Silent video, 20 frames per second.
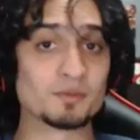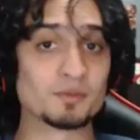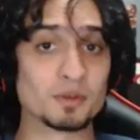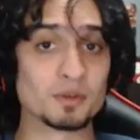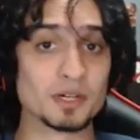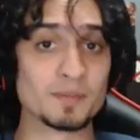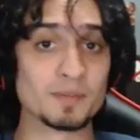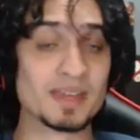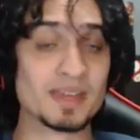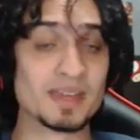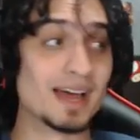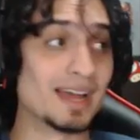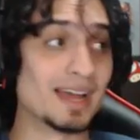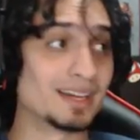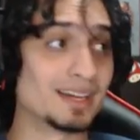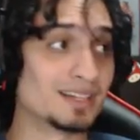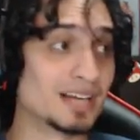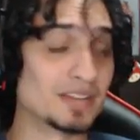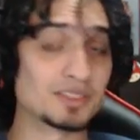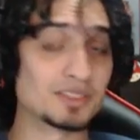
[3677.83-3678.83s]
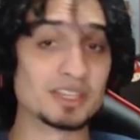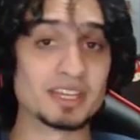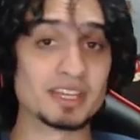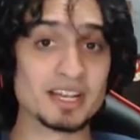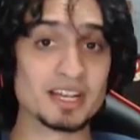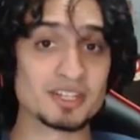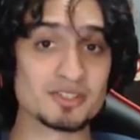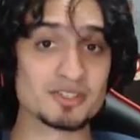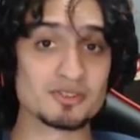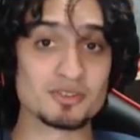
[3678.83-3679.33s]
it. I got the
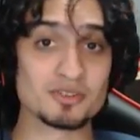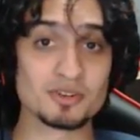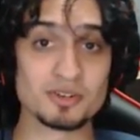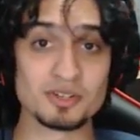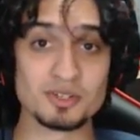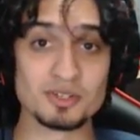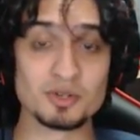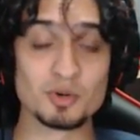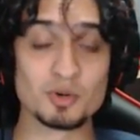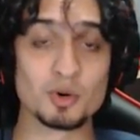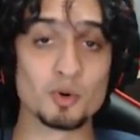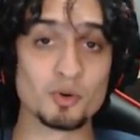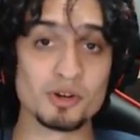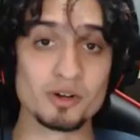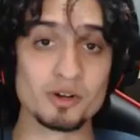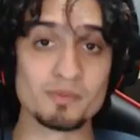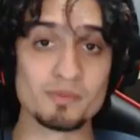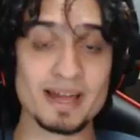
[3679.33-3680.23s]
extra new Hori Pad